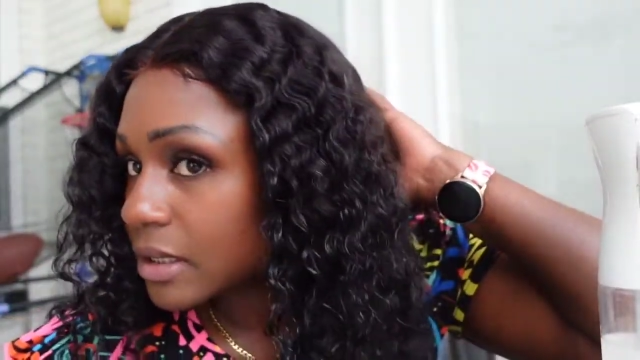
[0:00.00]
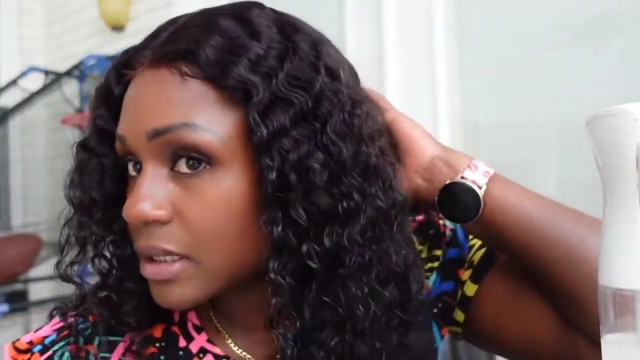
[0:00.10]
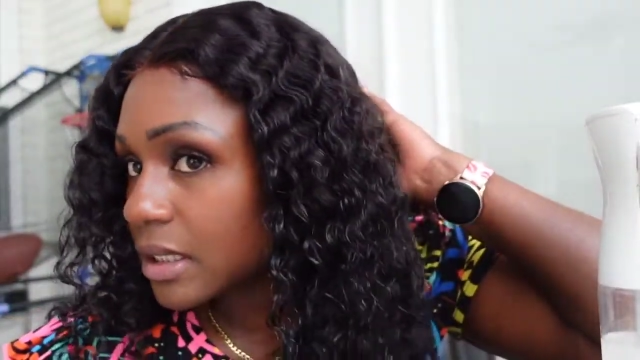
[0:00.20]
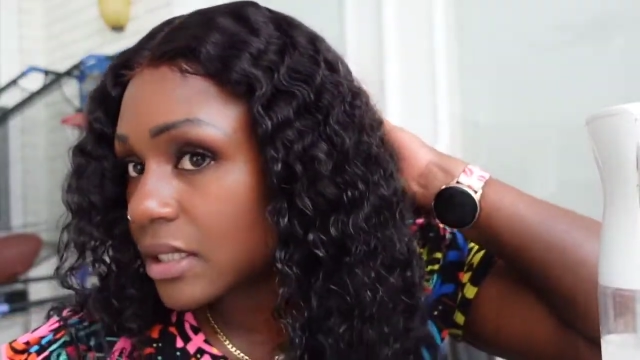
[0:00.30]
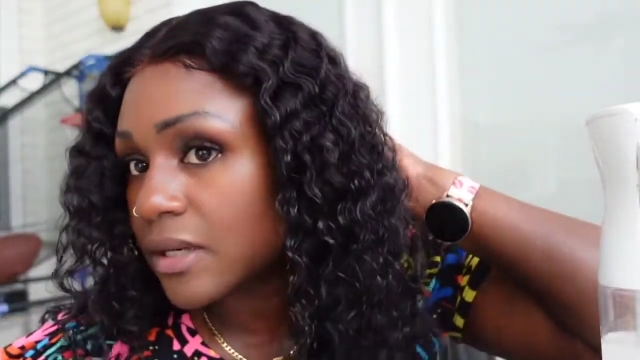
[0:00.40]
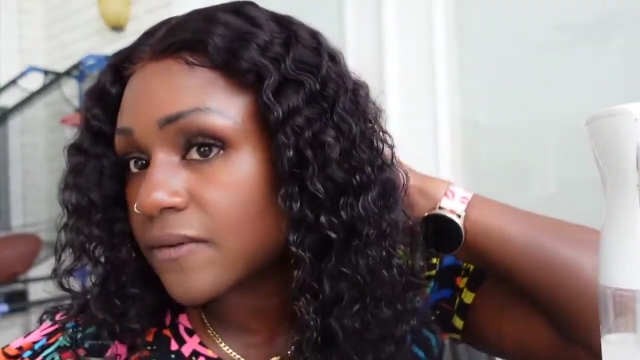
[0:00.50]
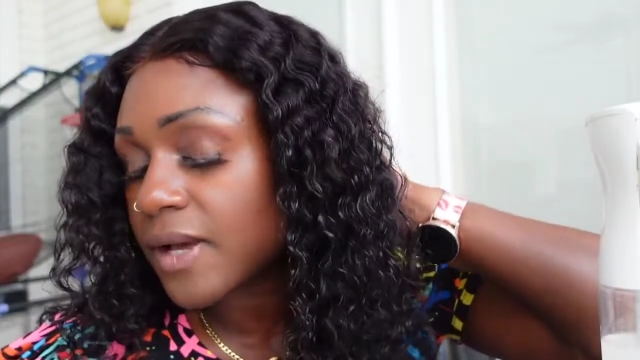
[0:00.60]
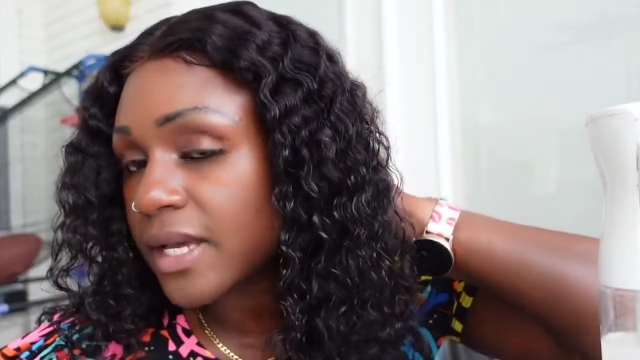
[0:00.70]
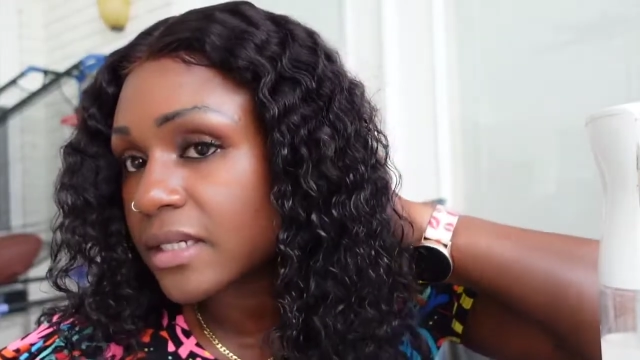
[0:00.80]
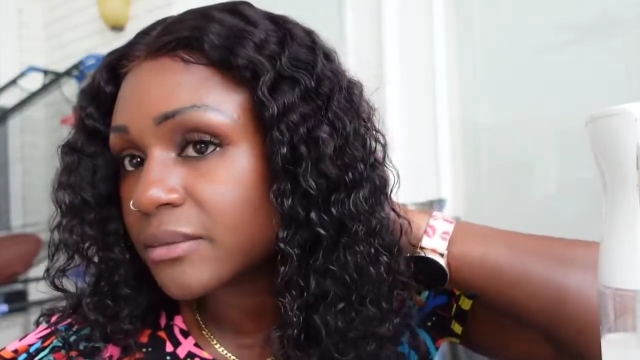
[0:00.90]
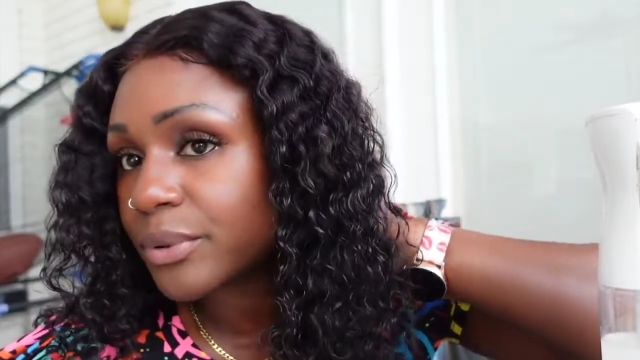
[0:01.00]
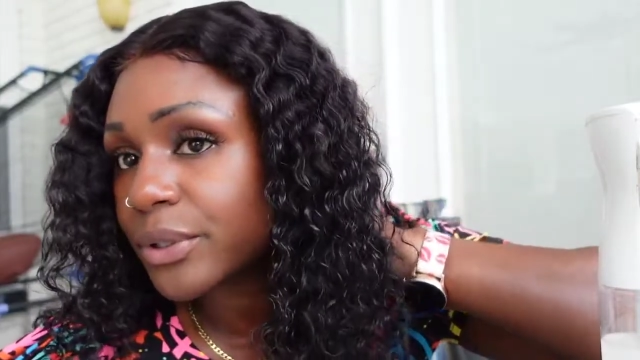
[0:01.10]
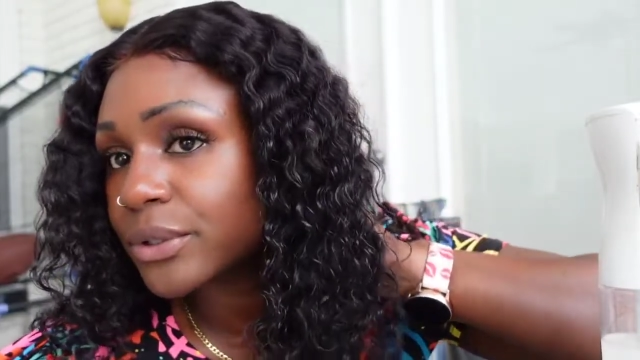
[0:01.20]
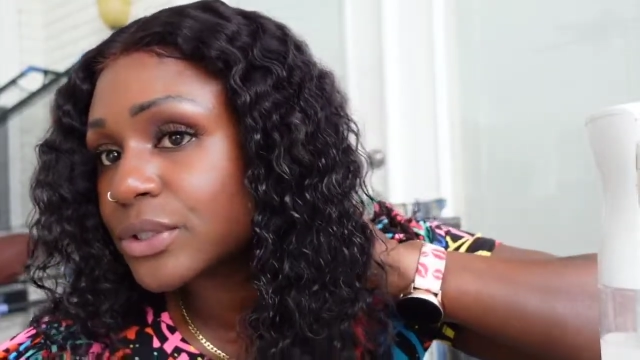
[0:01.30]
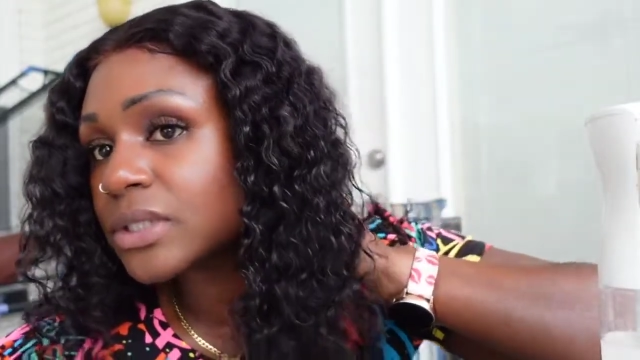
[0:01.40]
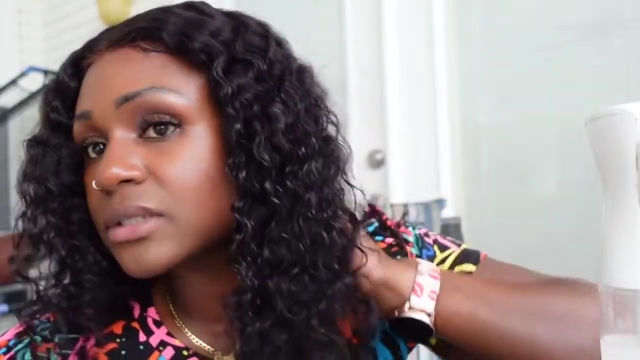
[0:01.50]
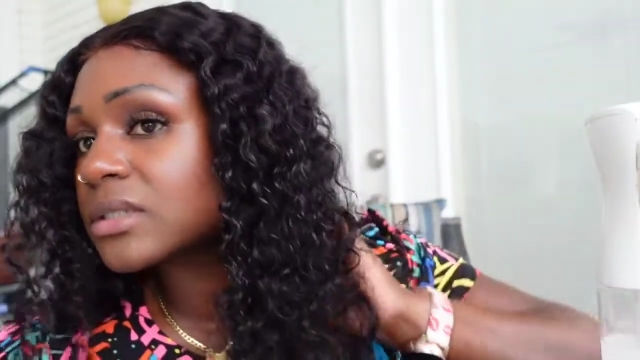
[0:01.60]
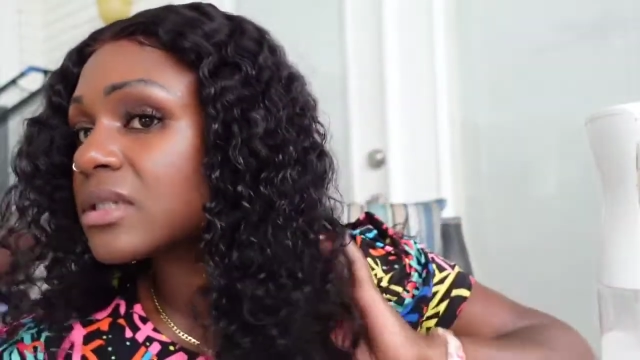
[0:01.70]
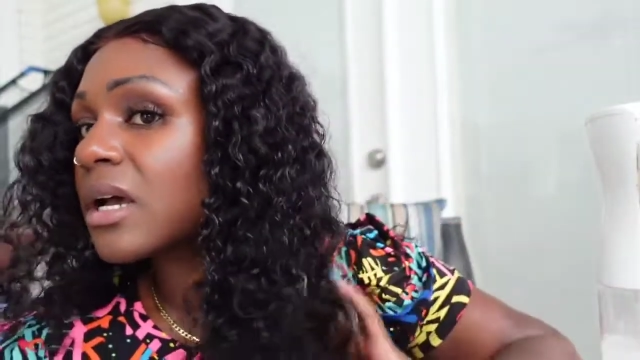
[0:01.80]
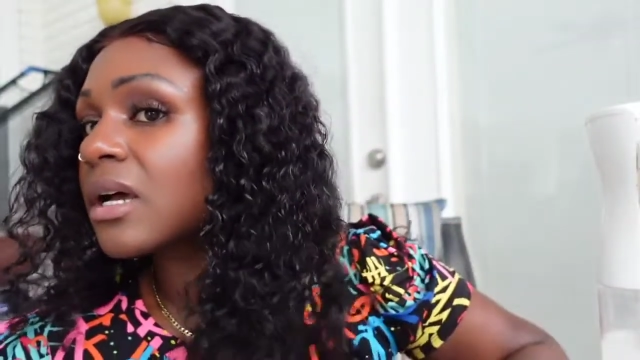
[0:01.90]
seeing if I can
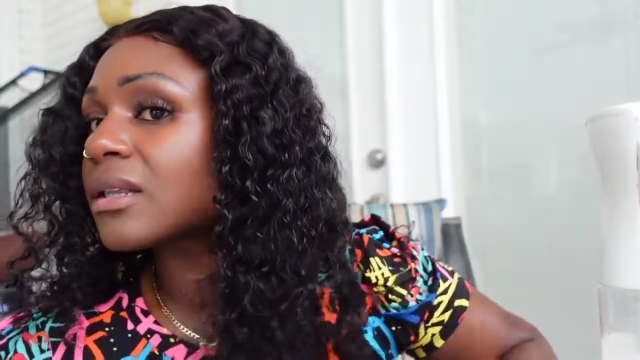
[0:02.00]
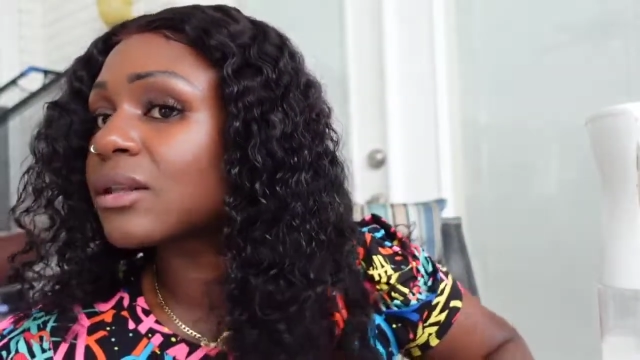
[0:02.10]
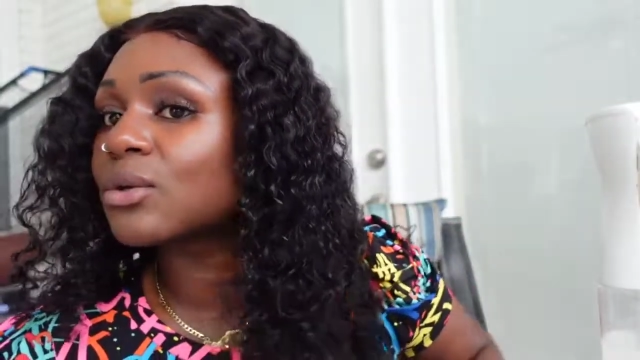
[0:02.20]
purchase a